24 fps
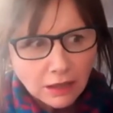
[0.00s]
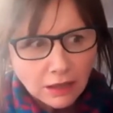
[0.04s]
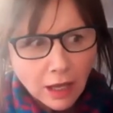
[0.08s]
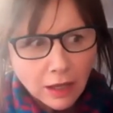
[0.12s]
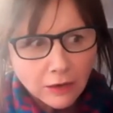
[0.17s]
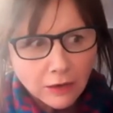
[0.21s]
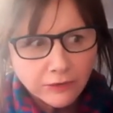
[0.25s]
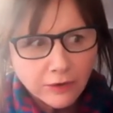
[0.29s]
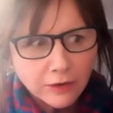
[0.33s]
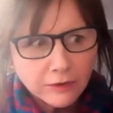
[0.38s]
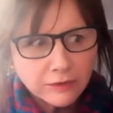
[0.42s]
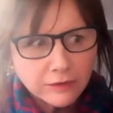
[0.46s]

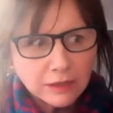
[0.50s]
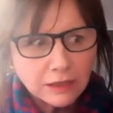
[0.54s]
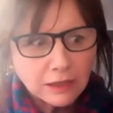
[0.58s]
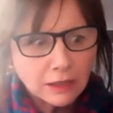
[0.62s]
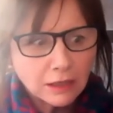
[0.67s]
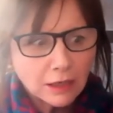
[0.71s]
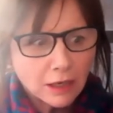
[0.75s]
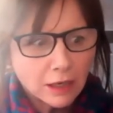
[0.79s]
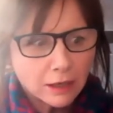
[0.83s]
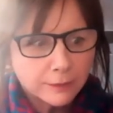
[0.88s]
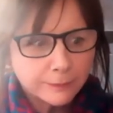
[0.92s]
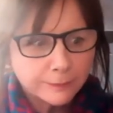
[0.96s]
are
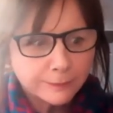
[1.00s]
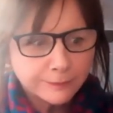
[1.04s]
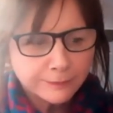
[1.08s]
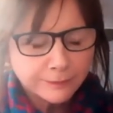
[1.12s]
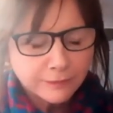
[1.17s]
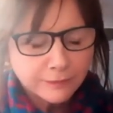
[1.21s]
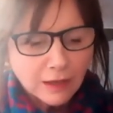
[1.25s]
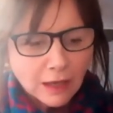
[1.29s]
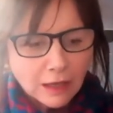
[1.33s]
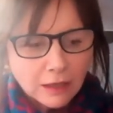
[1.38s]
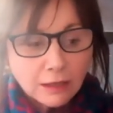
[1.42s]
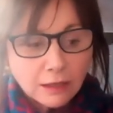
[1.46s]
very um,
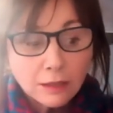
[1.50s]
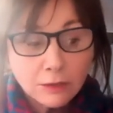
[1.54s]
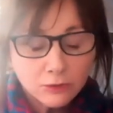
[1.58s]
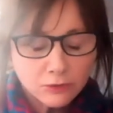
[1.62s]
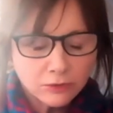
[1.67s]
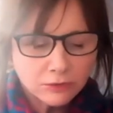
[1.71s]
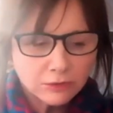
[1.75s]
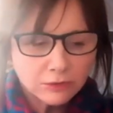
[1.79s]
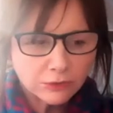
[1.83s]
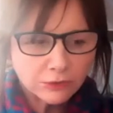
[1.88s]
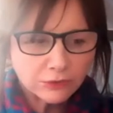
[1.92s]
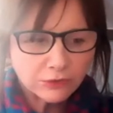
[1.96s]
little.